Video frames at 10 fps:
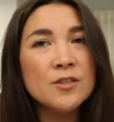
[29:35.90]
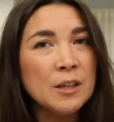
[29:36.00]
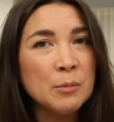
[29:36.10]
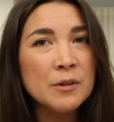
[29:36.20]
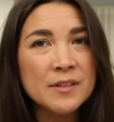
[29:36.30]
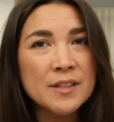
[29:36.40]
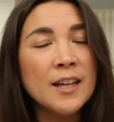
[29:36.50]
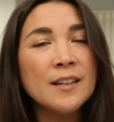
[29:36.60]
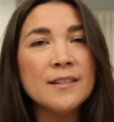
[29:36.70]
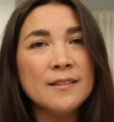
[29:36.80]
keep your
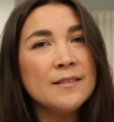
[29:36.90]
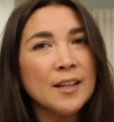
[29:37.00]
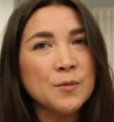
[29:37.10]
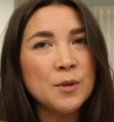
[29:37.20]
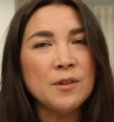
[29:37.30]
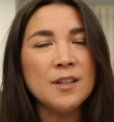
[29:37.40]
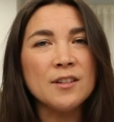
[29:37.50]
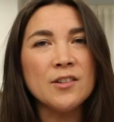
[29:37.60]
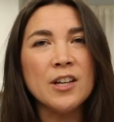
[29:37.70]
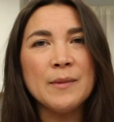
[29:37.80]
receipt. That's what you need
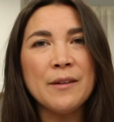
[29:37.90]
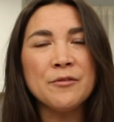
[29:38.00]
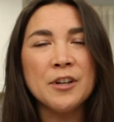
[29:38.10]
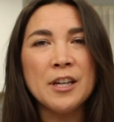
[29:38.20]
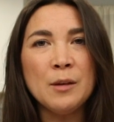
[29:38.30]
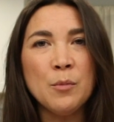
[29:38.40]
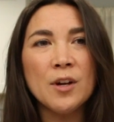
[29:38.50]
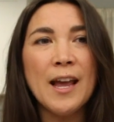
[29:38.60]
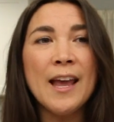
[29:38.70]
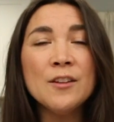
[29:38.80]
to claim that free
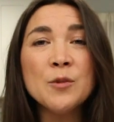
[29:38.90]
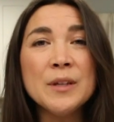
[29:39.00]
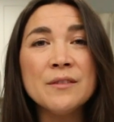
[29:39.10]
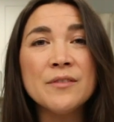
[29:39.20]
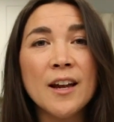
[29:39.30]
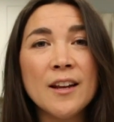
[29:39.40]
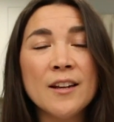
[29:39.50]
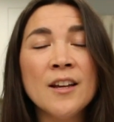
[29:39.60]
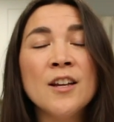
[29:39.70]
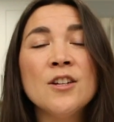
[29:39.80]
ebook. And you'll be
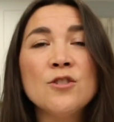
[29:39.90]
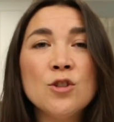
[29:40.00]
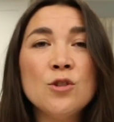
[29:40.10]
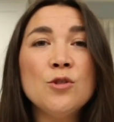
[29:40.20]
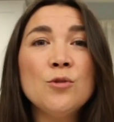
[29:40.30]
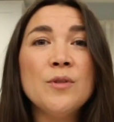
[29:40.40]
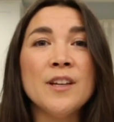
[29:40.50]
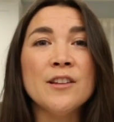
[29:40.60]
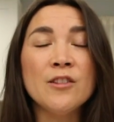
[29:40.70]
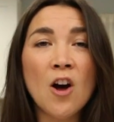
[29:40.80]
invited to
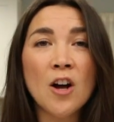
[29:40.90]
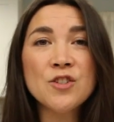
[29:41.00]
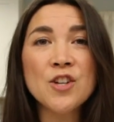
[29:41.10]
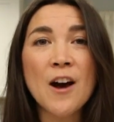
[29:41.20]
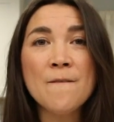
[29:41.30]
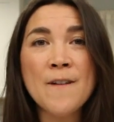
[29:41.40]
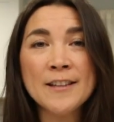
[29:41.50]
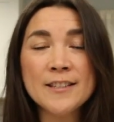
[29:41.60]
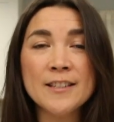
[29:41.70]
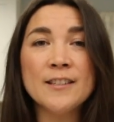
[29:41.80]
the launch
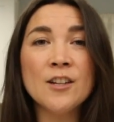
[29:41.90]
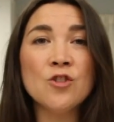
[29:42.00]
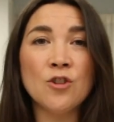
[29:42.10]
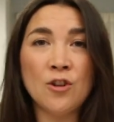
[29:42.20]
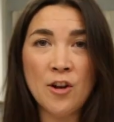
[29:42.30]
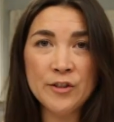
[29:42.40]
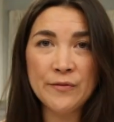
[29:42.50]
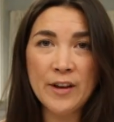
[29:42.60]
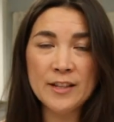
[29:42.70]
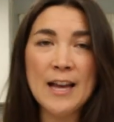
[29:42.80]
events, the digital launch
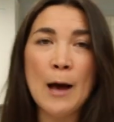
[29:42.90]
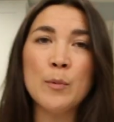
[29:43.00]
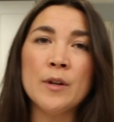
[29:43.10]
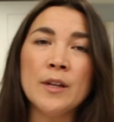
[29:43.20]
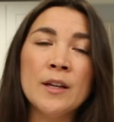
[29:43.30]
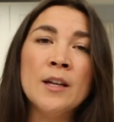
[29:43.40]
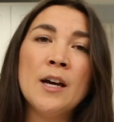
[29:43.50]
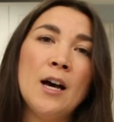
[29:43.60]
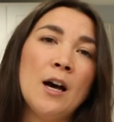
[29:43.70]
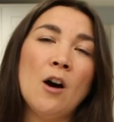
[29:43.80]
events happening
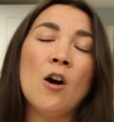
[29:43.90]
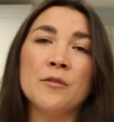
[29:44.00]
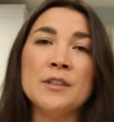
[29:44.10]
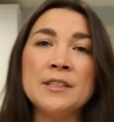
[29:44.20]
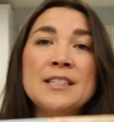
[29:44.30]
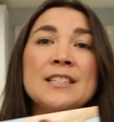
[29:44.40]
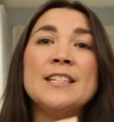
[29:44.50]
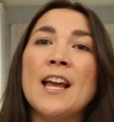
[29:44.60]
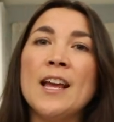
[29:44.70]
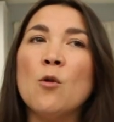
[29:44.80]
on release
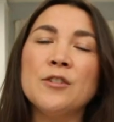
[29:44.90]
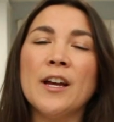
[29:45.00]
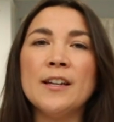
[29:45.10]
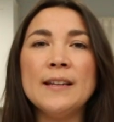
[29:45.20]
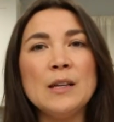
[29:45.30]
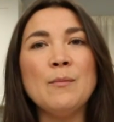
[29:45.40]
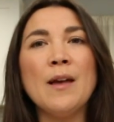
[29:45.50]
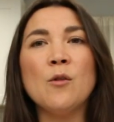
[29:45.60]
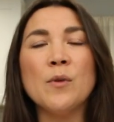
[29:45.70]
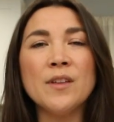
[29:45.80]
day. You'll get an
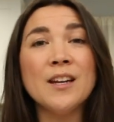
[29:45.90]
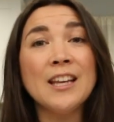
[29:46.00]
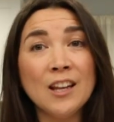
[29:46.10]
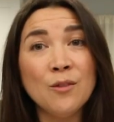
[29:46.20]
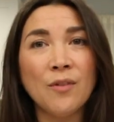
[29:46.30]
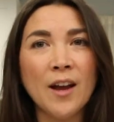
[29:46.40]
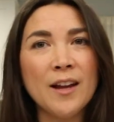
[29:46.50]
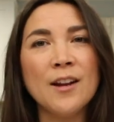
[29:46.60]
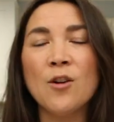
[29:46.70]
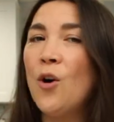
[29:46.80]
email with an
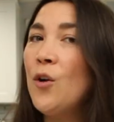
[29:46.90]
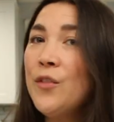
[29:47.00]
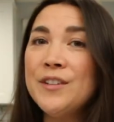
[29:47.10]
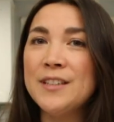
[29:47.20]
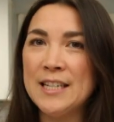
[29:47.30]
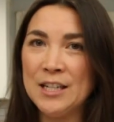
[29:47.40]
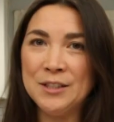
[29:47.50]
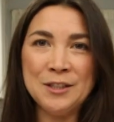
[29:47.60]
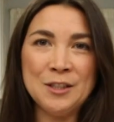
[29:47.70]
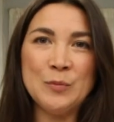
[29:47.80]
invite and all the
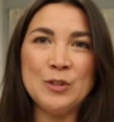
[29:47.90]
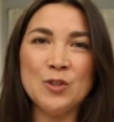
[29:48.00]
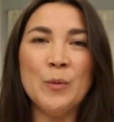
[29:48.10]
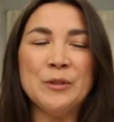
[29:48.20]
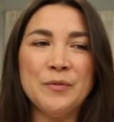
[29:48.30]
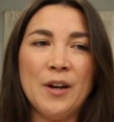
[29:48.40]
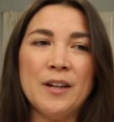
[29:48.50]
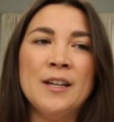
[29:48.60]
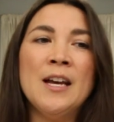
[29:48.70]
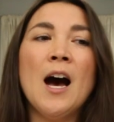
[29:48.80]
details. It's gonna be so much
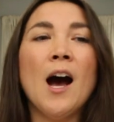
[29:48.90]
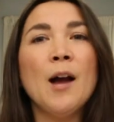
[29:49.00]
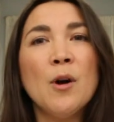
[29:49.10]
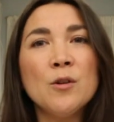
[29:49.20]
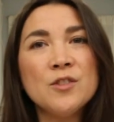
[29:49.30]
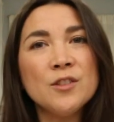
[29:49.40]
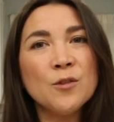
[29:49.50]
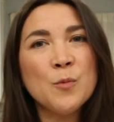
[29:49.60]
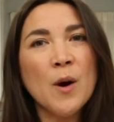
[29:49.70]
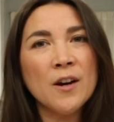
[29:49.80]
fun. I'm hosting
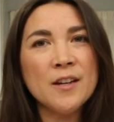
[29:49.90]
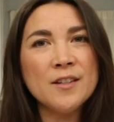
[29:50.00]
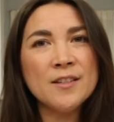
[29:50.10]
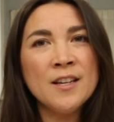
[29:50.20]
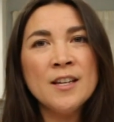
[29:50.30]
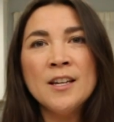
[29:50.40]
those parties.